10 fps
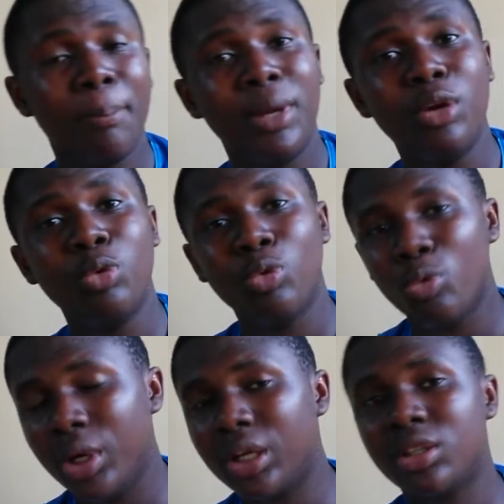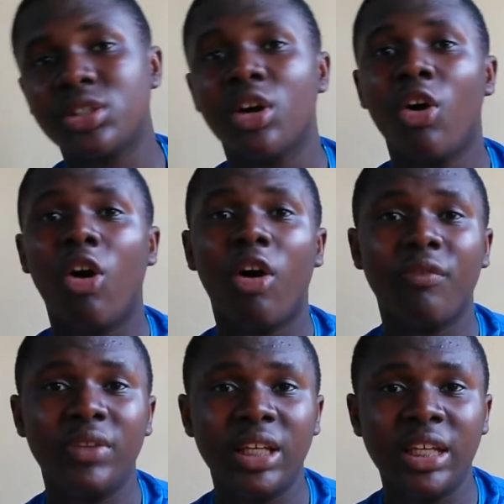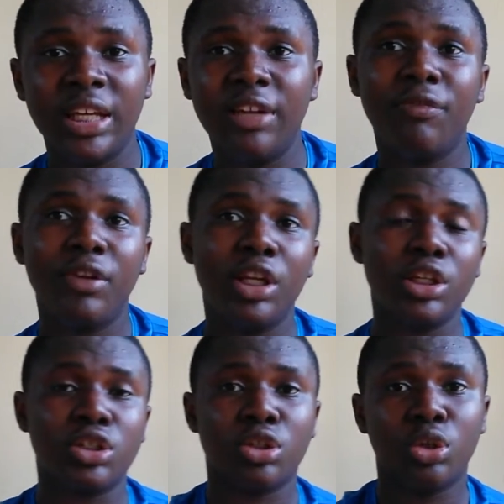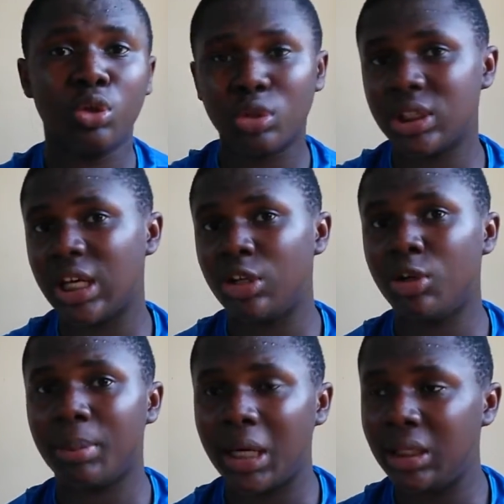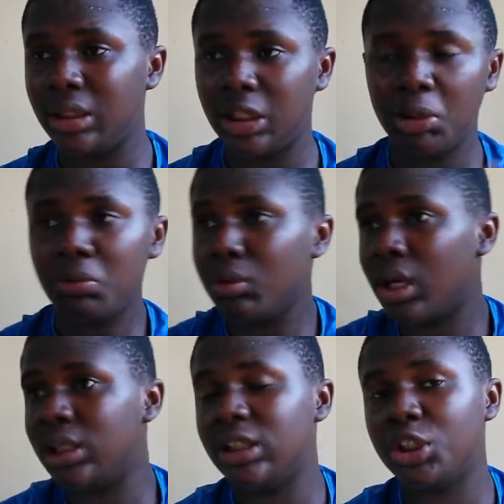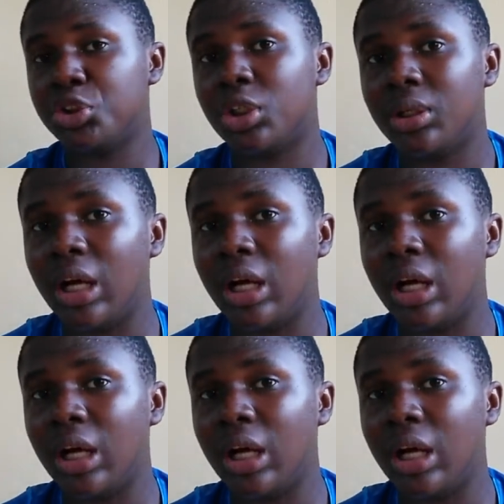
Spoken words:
main winners of the Infinix Note lineup. And if you look at the Nigerian